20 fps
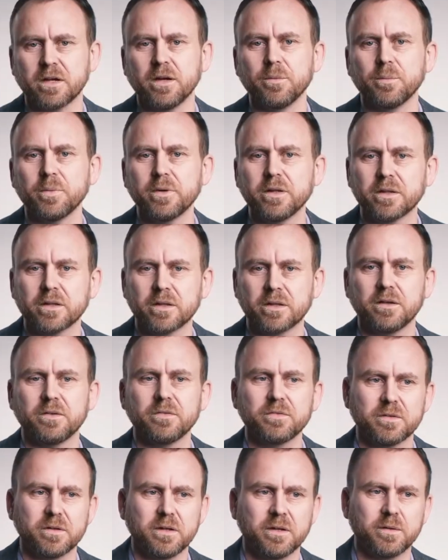a company that
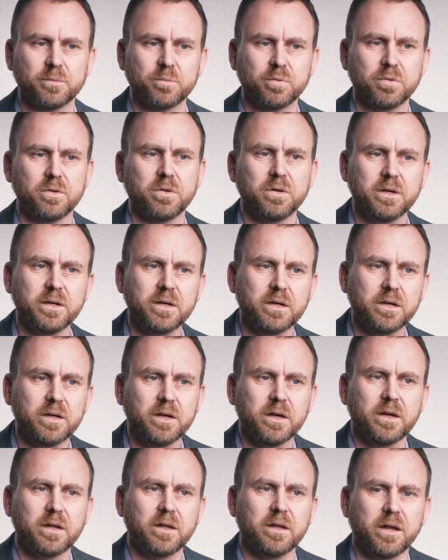gives an employee
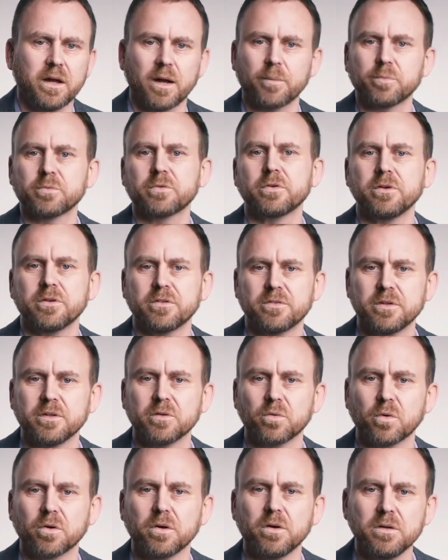an opportunity to see
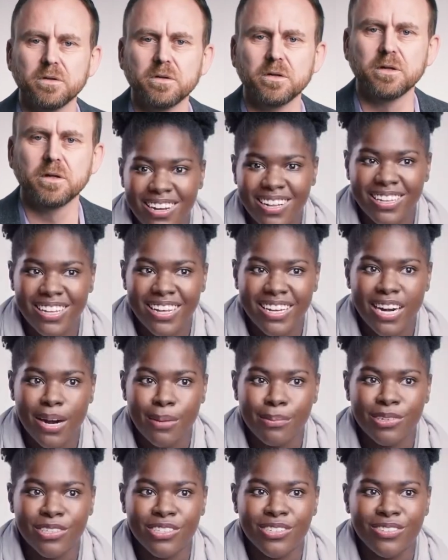the world. A lot
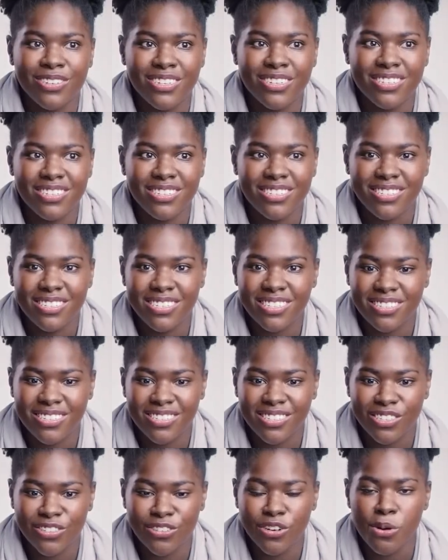of opportunities
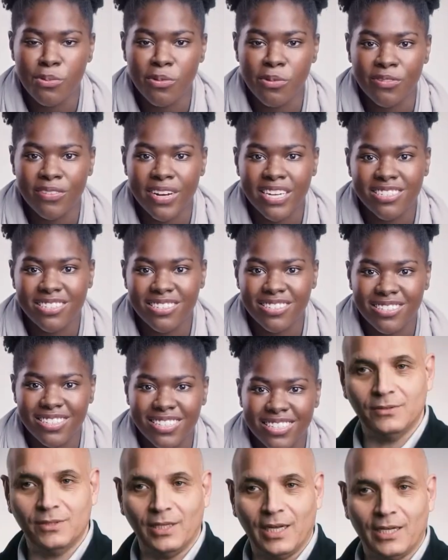to, to grow
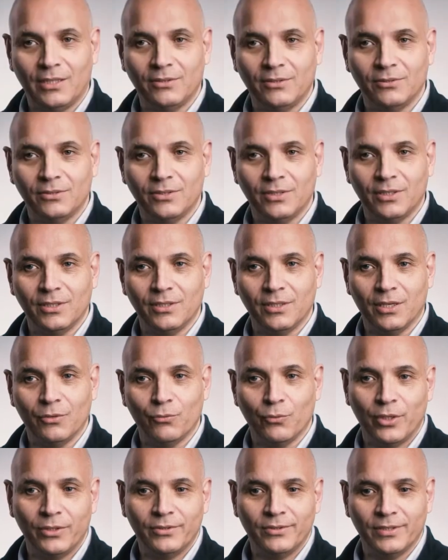professionally. Challenging,
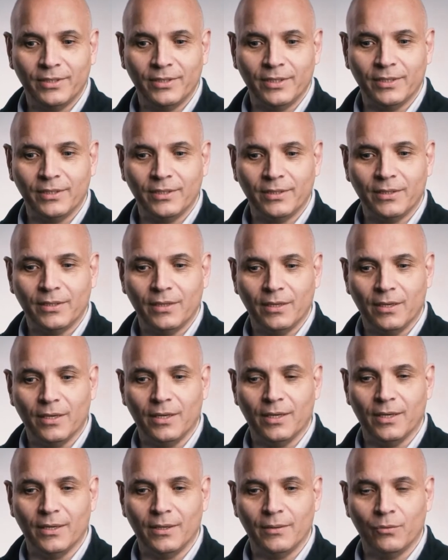enriching,
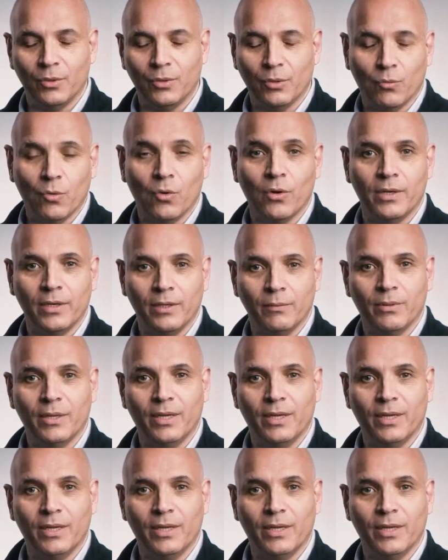uh, rewarding